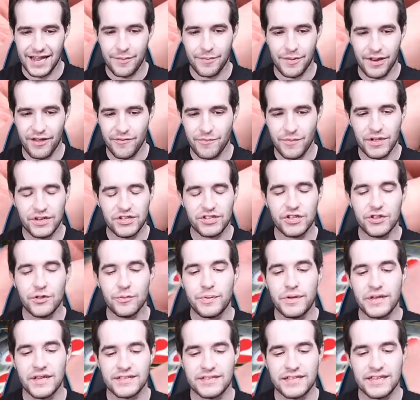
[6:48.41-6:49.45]
I mean, I mentioned the
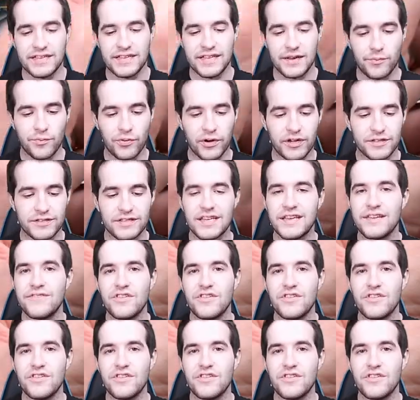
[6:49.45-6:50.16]
P S A ten price.